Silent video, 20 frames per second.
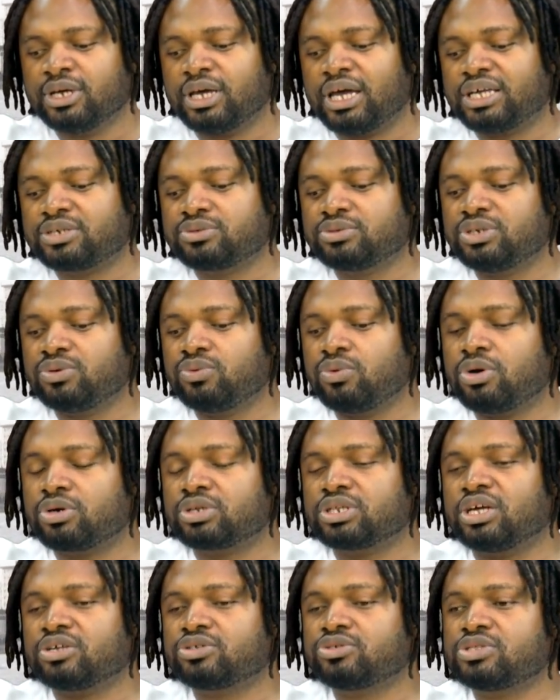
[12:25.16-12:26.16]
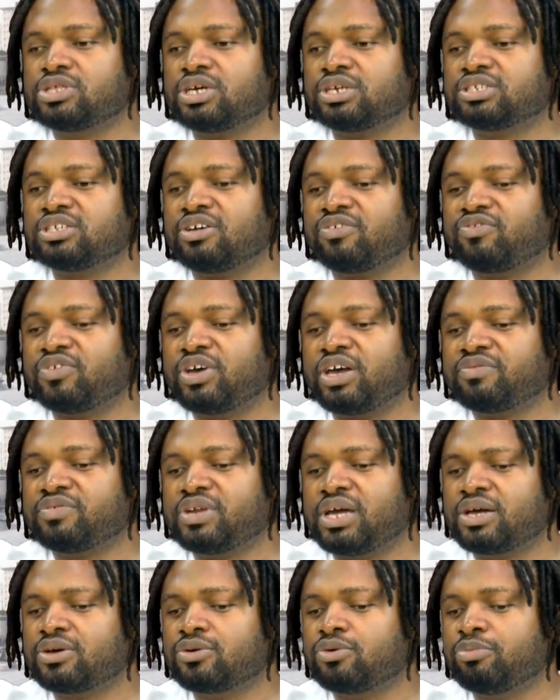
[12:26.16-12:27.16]
As we they work now, 2005,
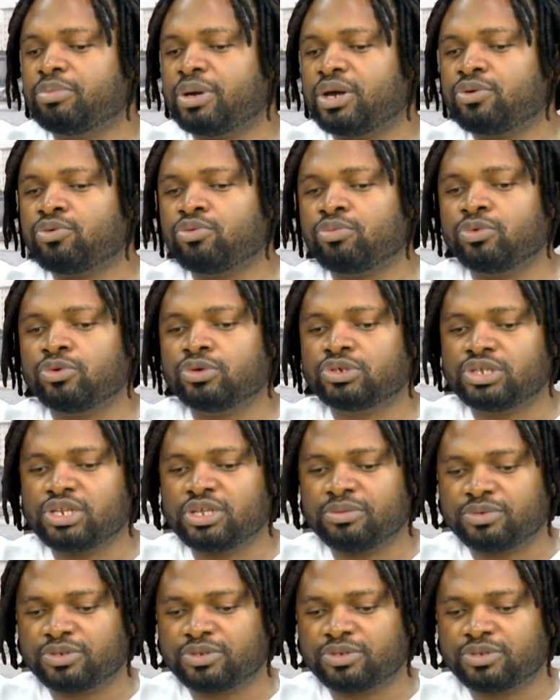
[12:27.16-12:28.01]
now I go my room, go sleep